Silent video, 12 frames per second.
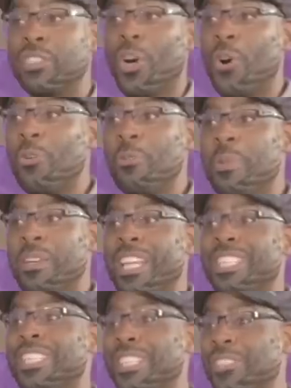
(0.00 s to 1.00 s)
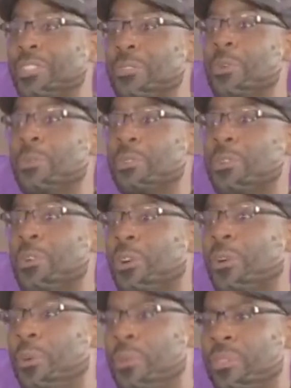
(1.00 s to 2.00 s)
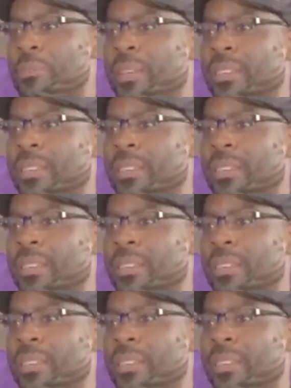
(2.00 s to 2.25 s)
told me that she knew what was going on with me.